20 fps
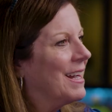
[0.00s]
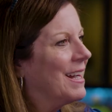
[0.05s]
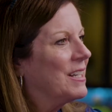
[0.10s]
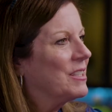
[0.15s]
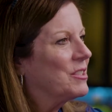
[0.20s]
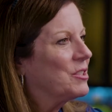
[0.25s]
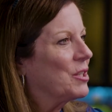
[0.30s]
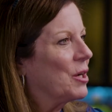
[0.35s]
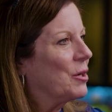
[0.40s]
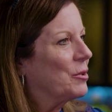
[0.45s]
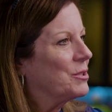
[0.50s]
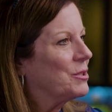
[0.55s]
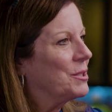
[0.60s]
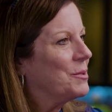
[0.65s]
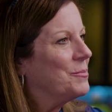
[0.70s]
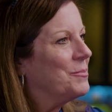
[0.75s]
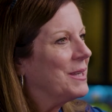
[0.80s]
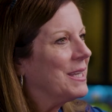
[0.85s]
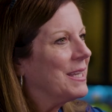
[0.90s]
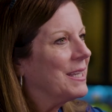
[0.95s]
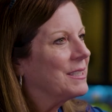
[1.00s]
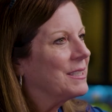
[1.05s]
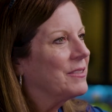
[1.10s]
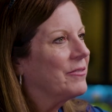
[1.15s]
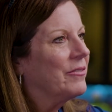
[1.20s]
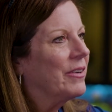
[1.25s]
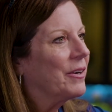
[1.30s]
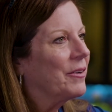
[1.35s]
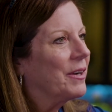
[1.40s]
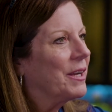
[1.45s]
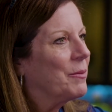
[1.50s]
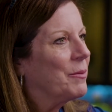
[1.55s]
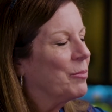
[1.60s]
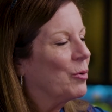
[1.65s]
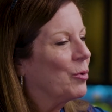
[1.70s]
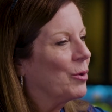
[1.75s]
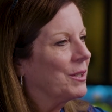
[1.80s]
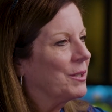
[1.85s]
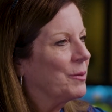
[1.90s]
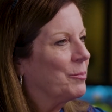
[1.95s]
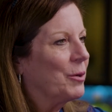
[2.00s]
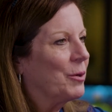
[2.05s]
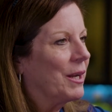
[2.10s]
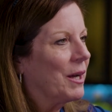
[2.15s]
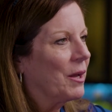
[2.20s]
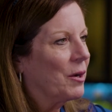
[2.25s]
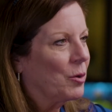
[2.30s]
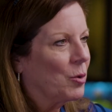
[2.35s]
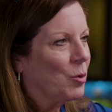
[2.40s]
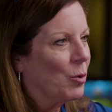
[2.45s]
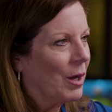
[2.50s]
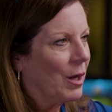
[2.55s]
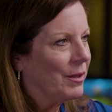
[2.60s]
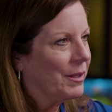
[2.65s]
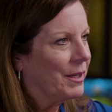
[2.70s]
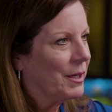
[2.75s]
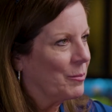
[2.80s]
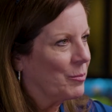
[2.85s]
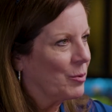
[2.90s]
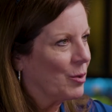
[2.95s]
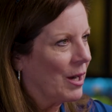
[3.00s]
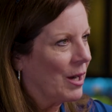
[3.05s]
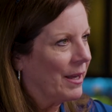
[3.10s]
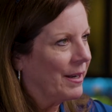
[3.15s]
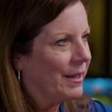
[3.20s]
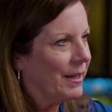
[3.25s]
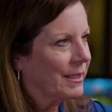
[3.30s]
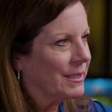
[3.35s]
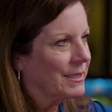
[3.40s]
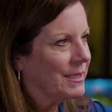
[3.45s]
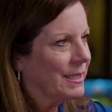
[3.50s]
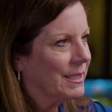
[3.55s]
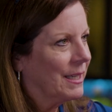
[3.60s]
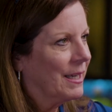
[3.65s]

So to me, it's very important to put out a quality product.